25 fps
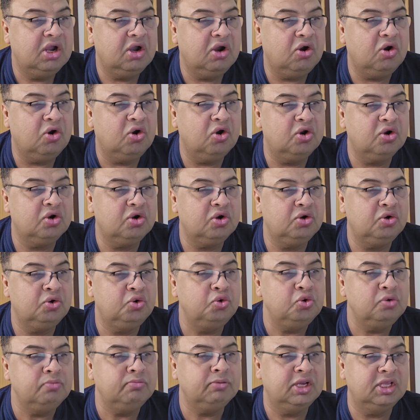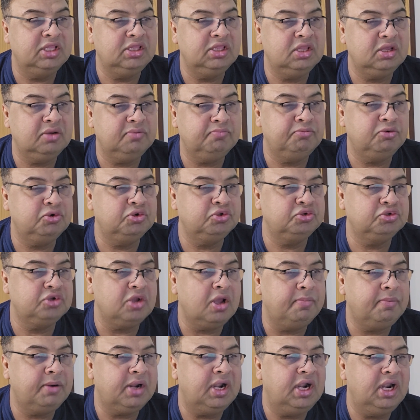or 2 months
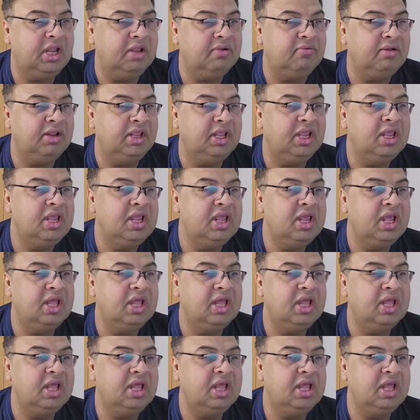post-operatively,